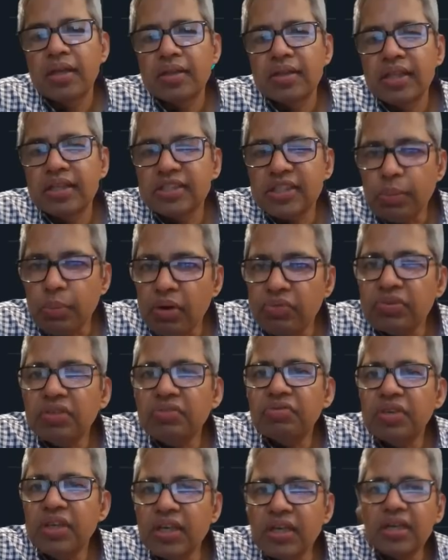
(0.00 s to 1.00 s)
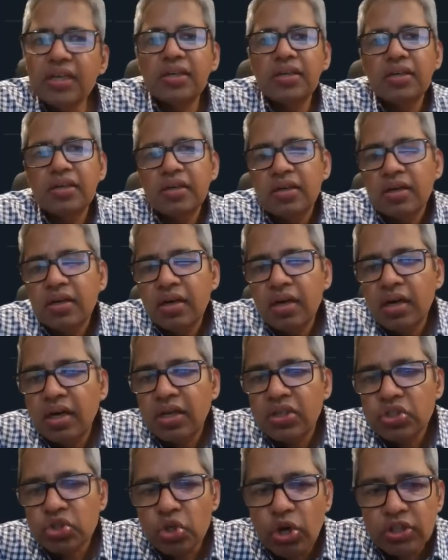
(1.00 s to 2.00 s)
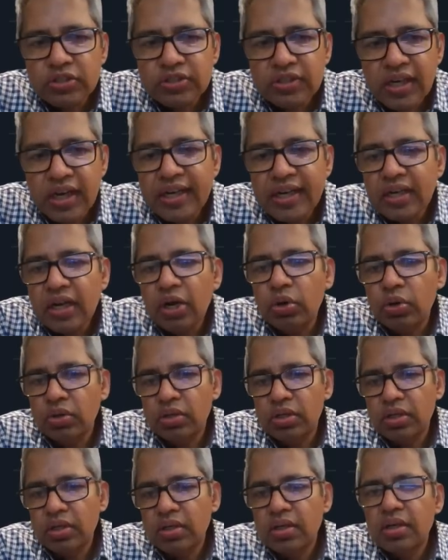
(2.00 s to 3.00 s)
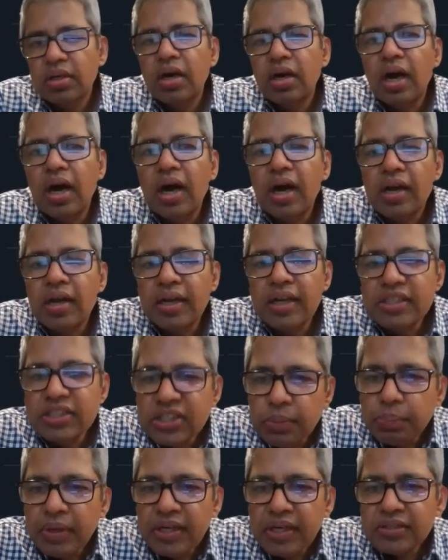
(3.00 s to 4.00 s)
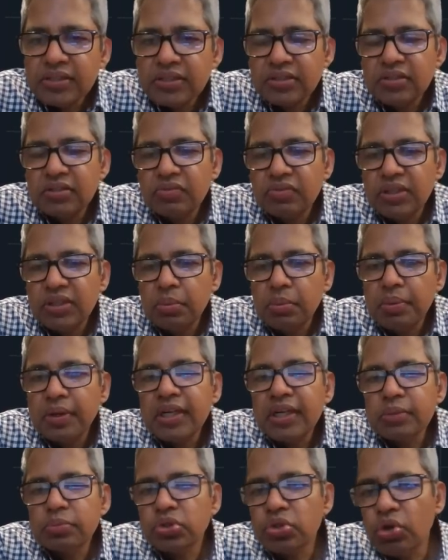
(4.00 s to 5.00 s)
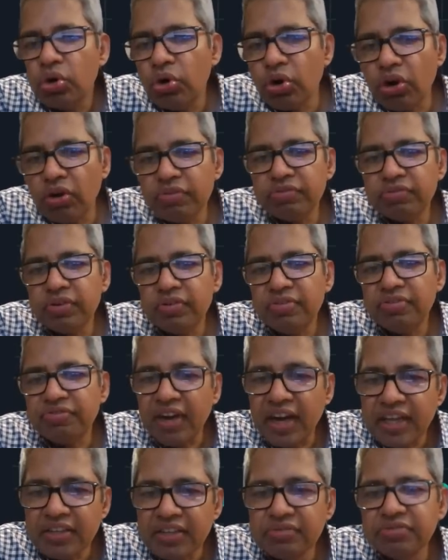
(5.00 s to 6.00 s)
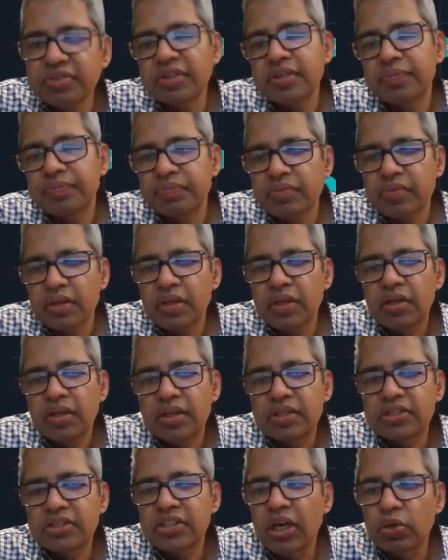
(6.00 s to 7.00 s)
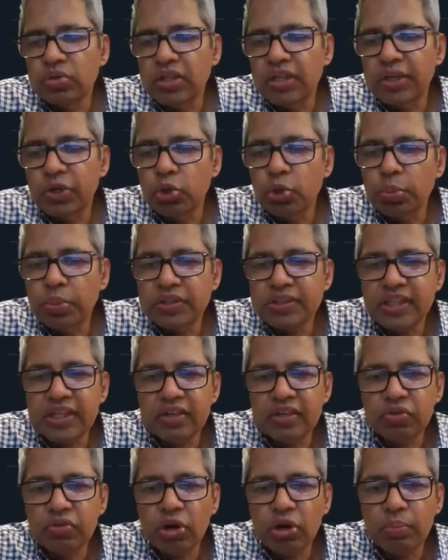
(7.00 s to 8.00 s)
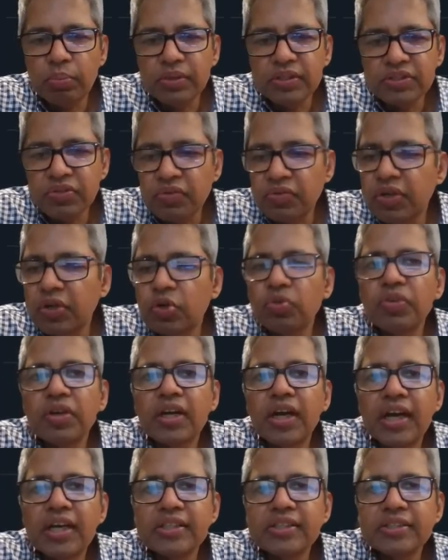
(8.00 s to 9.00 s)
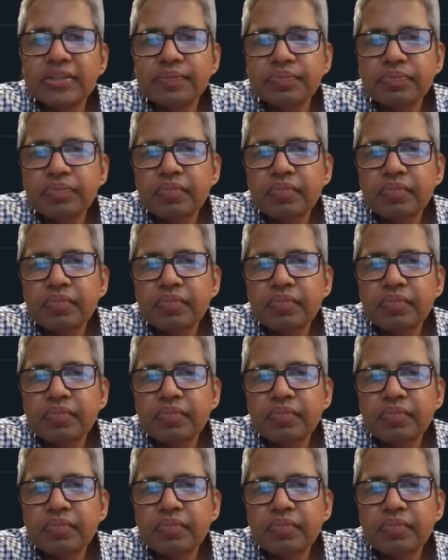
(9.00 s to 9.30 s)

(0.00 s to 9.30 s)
then some of the weak stocks right now are Asian Paints with a momentum score of 5. It's down 32% from its 52-week highs.